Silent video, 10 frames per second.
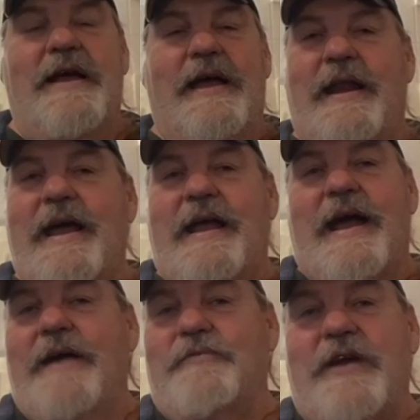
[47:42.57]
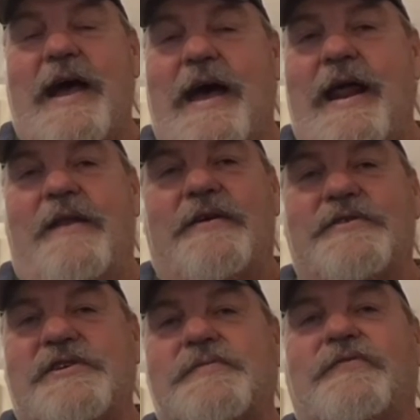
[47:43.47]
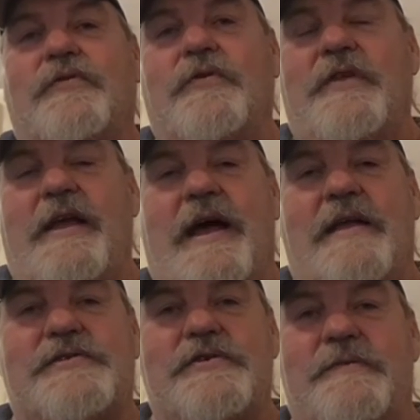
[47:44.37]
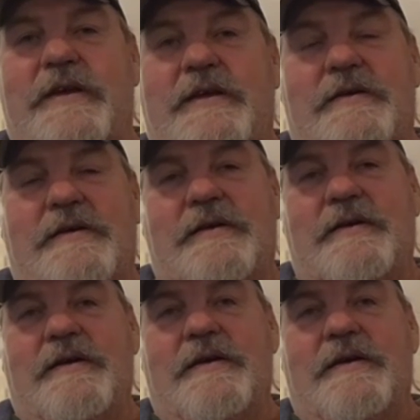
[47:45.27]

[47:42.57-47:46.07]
and I, I we got out of there just before they got to me.